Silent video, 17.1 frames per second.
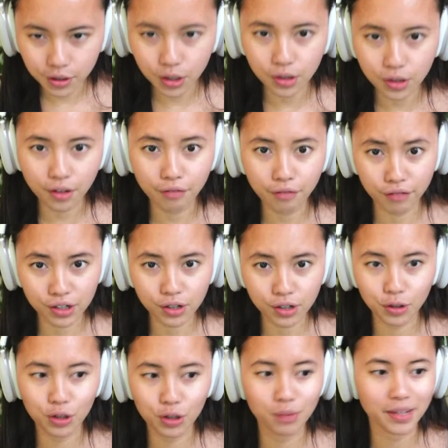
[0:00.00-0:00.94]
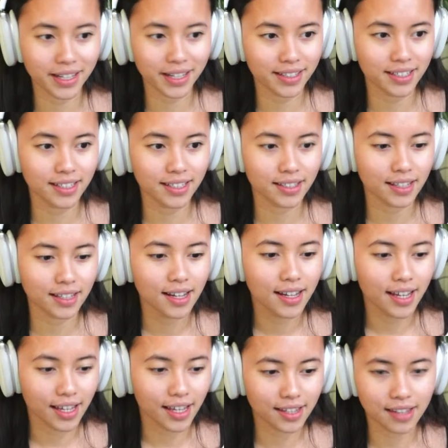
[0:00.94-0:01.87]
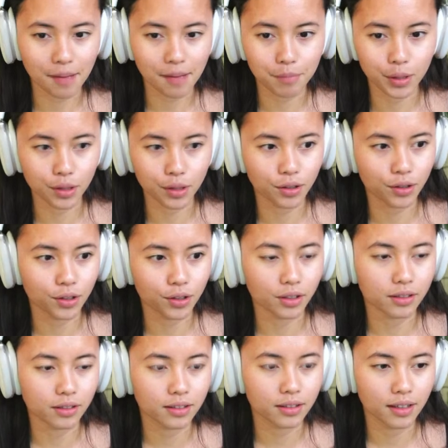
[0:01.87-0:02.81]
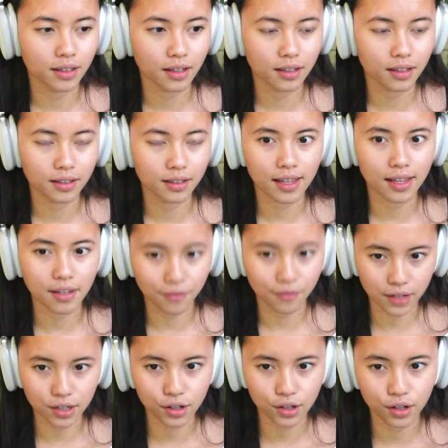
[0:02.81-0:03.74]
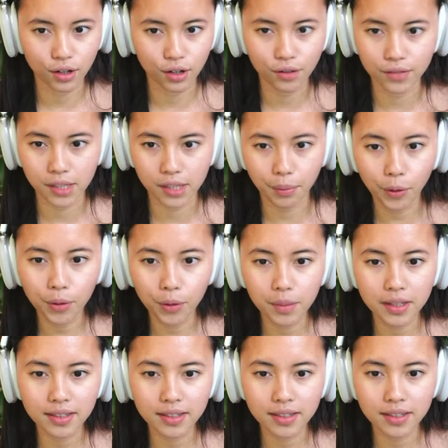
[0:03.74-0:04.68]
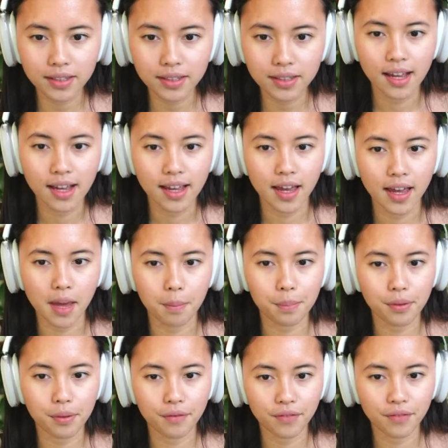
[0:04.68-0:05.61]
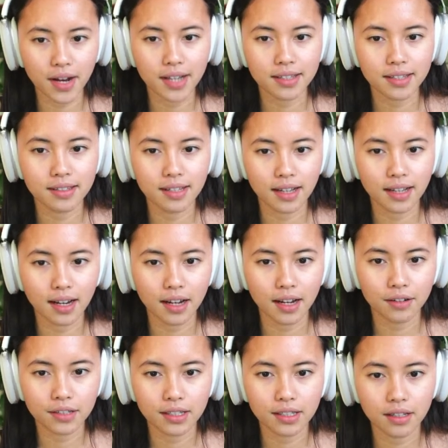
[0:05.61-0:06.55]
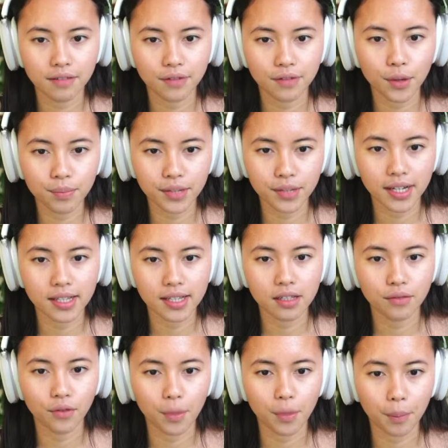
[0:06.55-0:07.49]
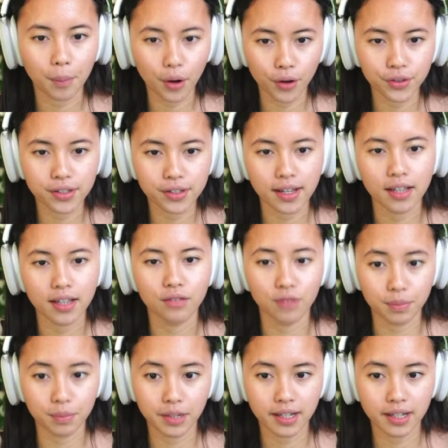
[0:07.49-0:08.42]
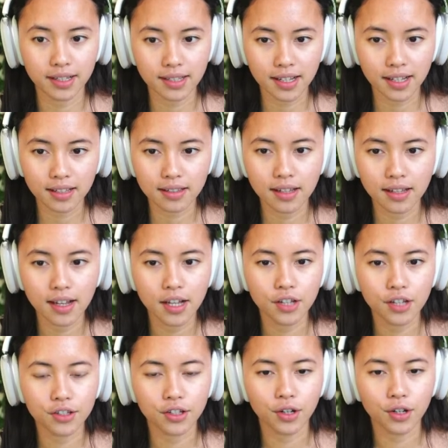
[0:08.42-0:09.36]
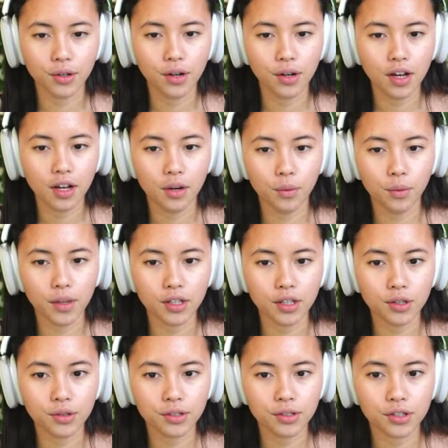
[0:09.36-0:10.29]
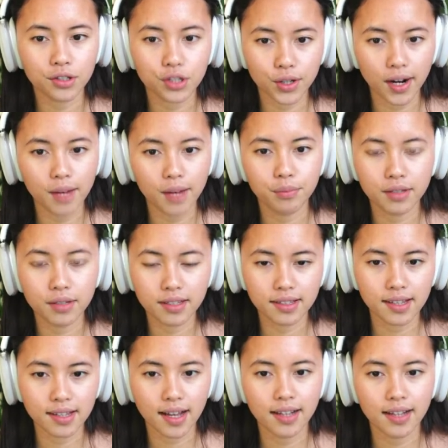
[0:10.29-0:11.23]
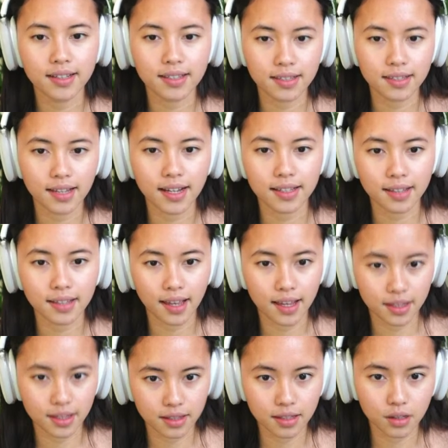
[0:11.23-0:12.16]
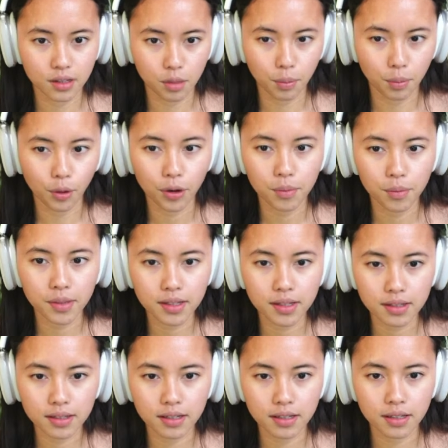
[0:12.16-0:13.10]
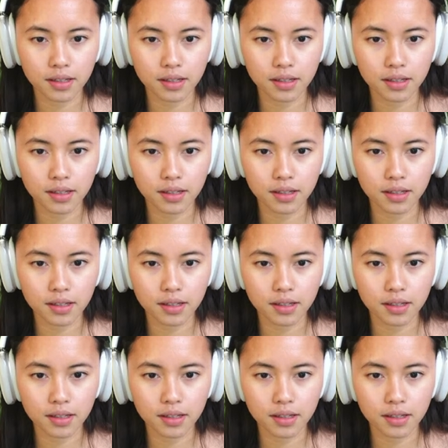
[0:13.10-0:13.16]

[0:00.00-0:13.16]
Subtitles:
the official Kubernetes example or a definition of a deployment is it provides declarative updates for pods and replica sets. So when you describe the desired state in the deployment